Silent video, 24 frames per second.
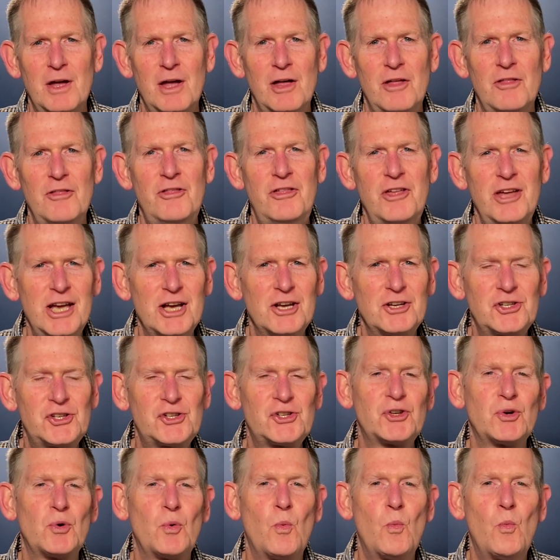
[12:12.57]

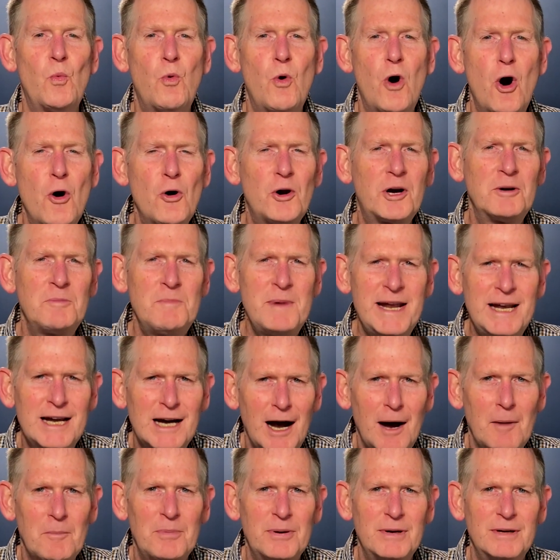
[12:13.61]
this woke me
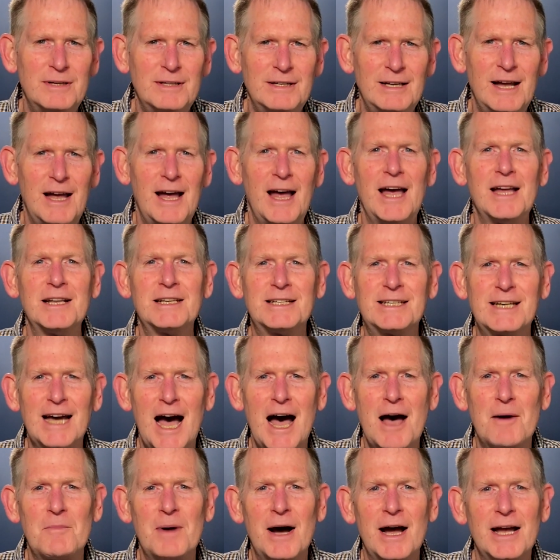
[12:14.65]
up and
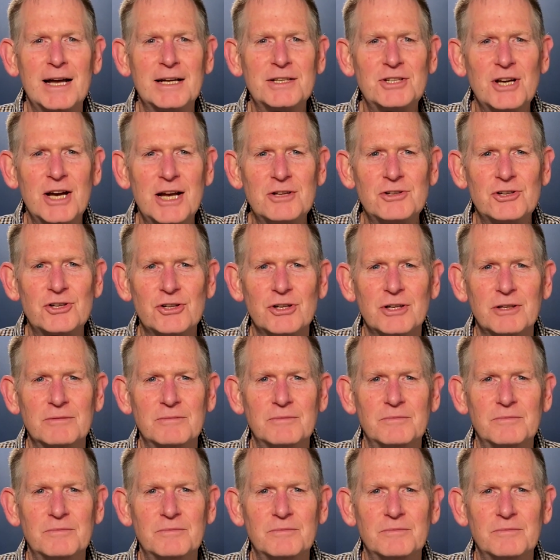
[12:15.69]
got my attention.